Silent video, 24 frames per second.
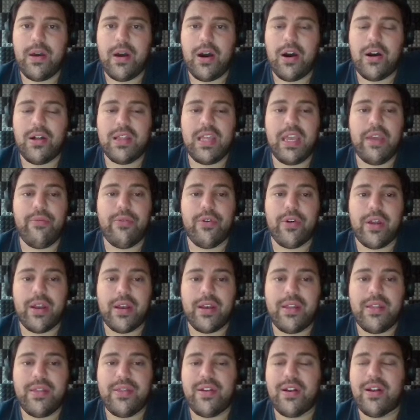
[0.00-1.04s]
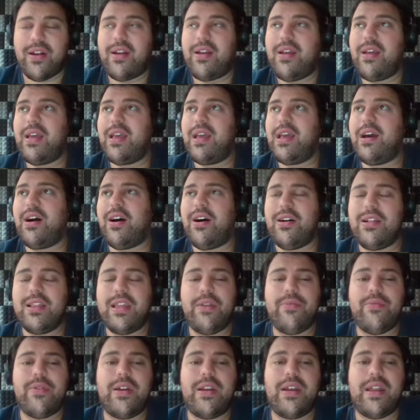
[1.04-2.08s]
Hollywood
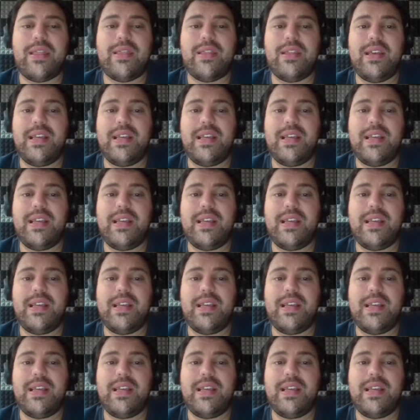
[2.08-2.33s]
and